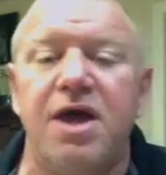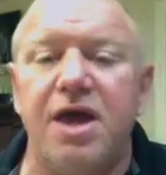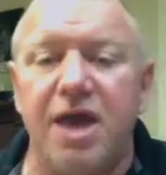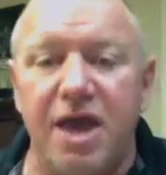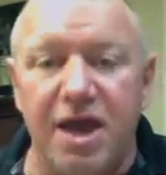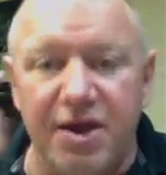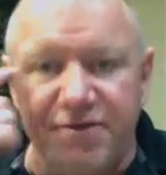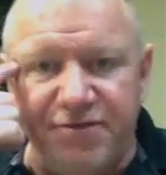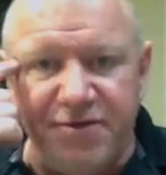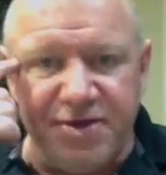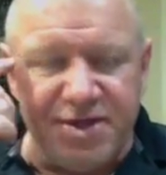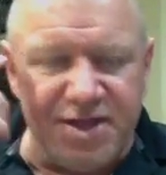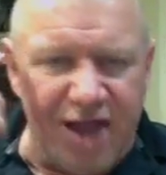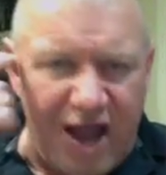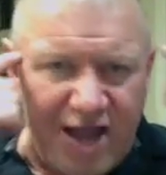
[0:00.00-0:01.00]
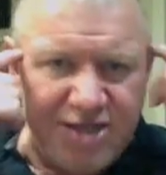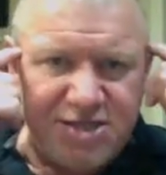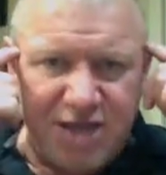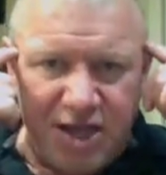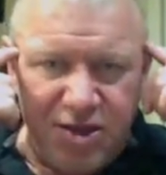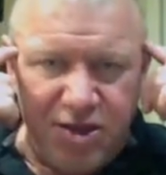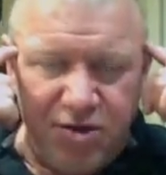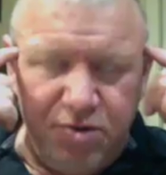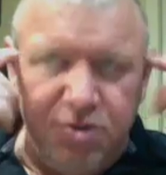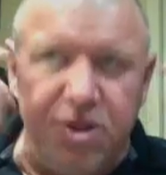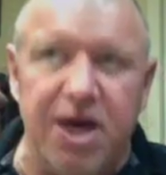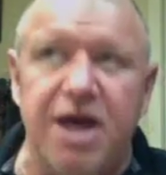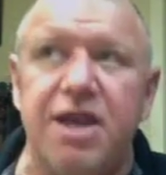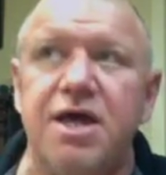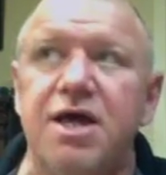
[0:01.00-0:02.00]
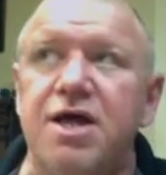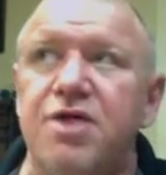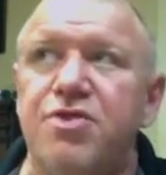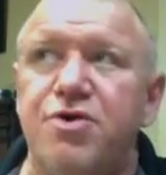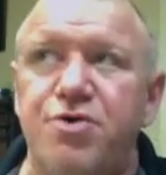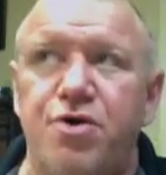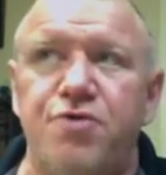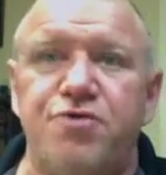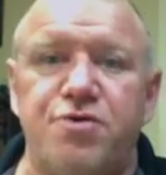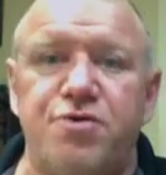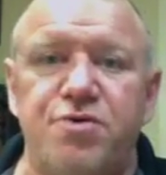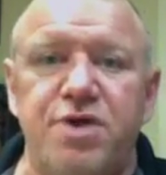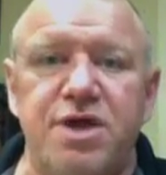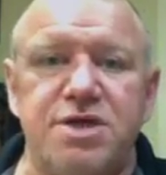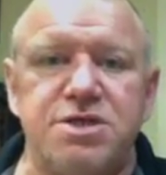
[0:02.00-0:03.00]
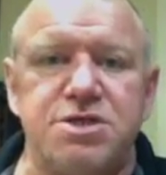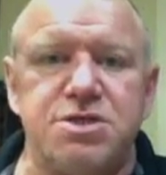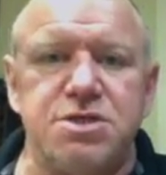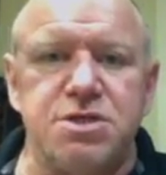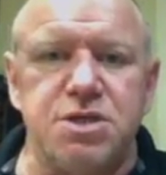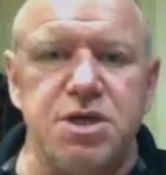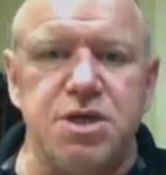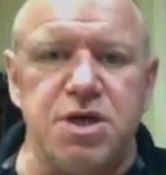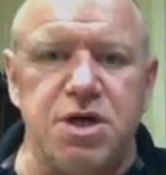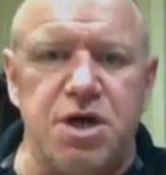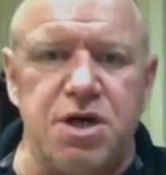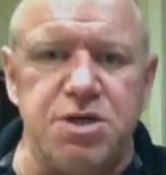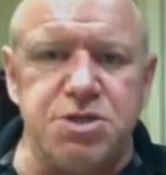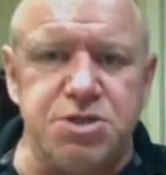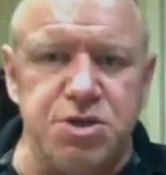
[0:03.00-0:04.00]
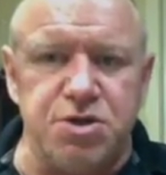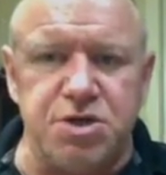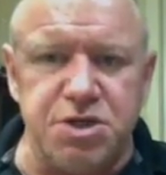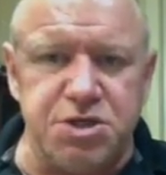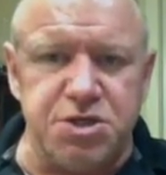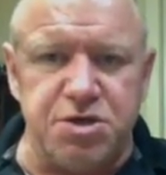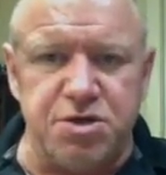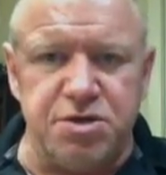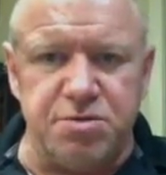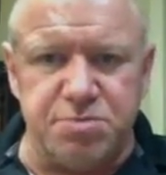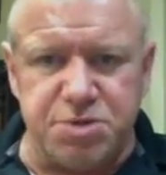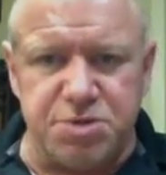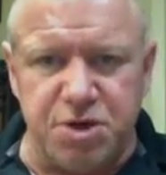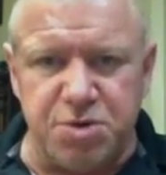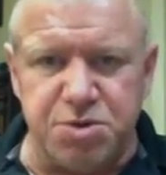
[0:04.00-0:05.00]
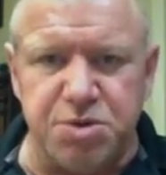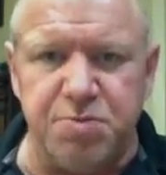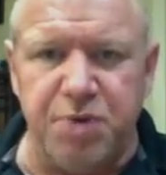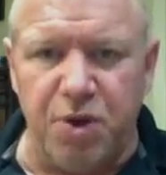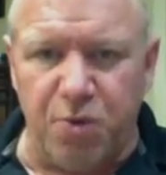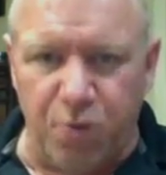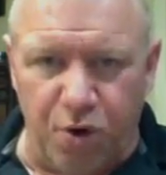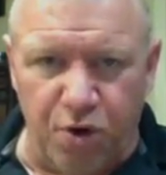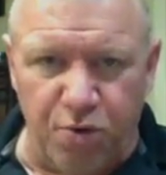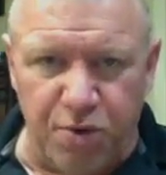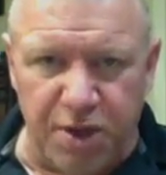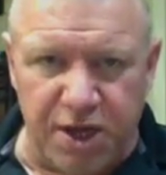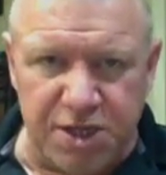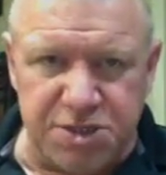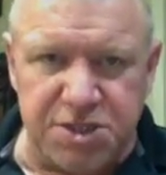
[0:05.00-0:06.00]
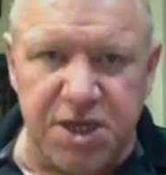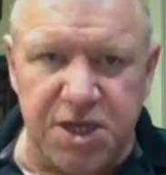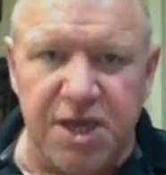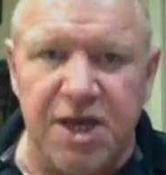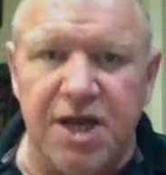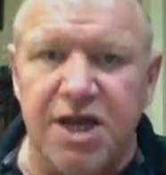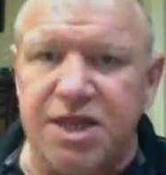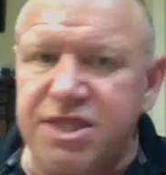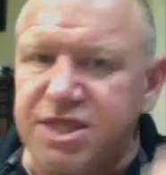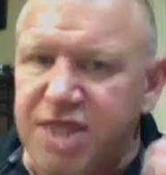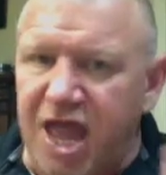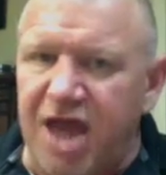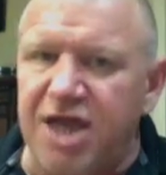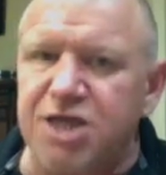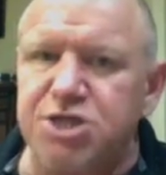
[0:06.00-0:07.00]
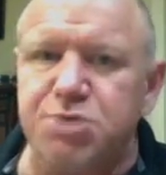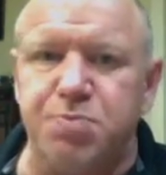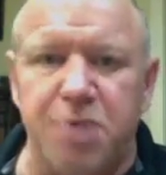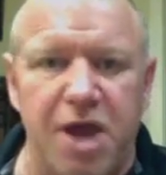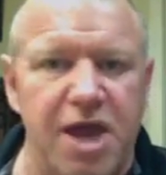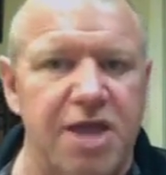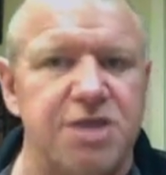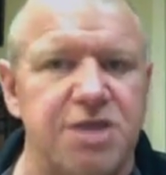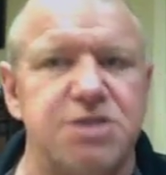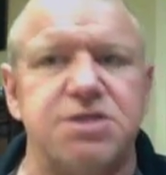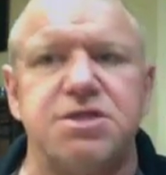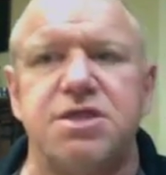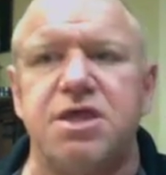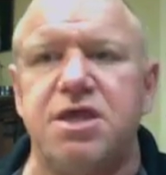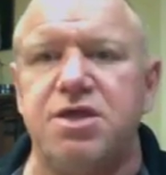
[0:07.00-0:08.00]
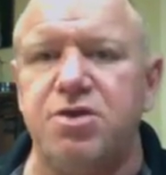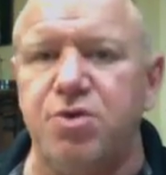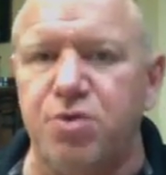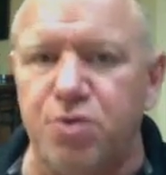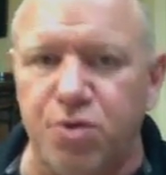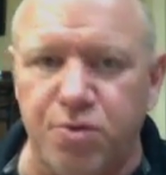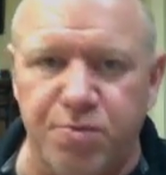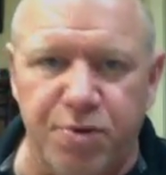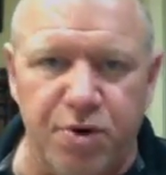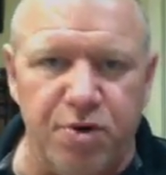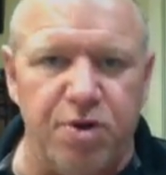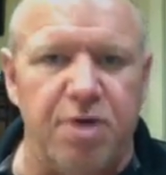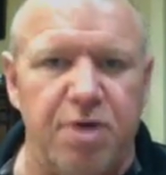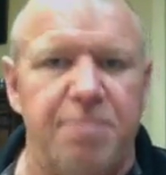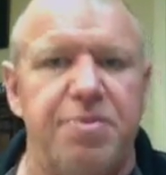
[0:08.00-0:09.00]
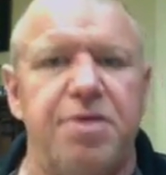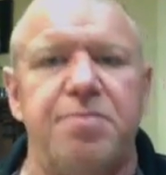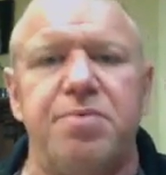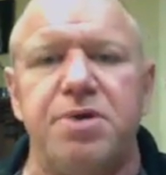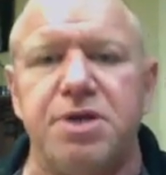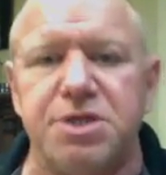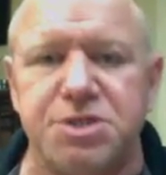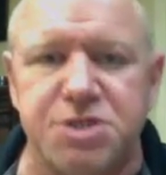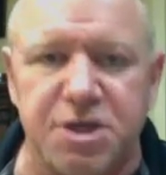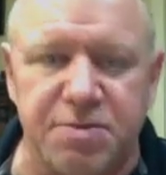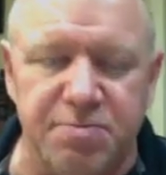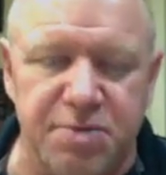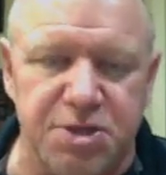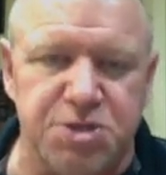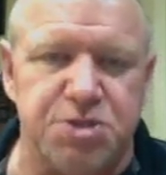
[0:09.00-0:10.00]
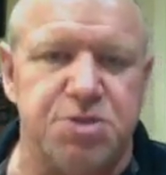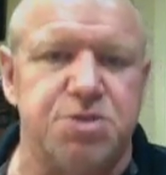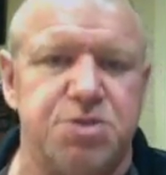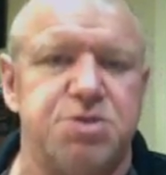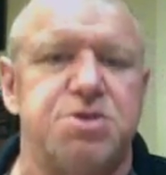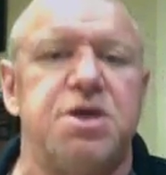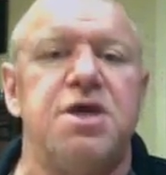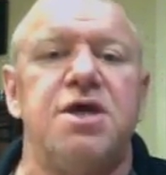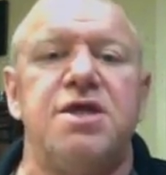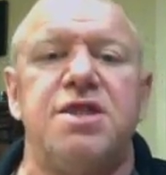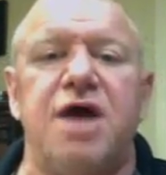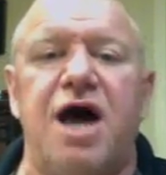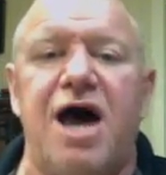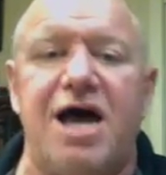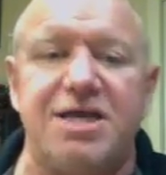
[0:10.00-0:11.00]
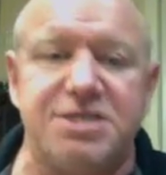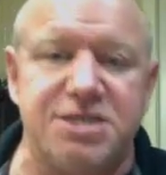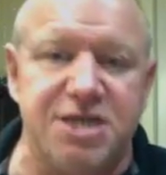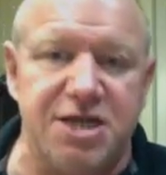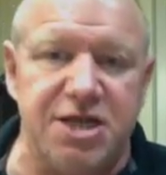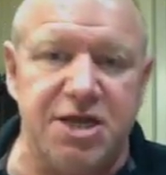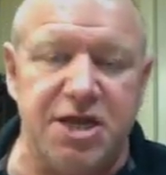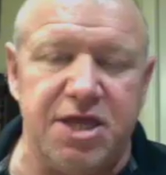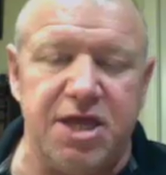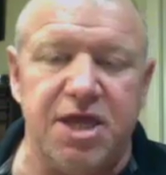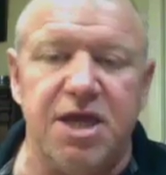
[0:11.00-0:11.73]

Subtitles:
And if it dawns on you that the North Koreans still consider themselves to be at war with us, that explains the nuclear buildup, the ballistic missiles, the hostility.